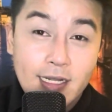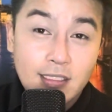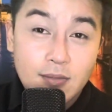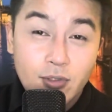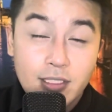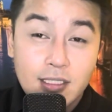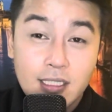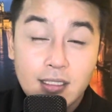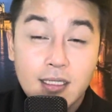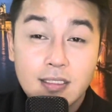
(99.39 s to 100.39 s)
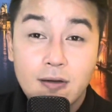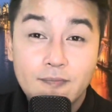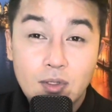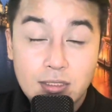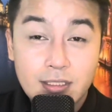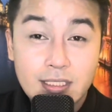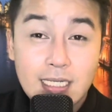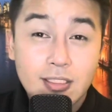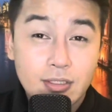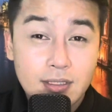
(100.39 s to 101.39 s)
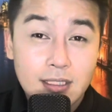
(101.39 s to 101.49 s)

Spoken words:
item or the details of those transactions.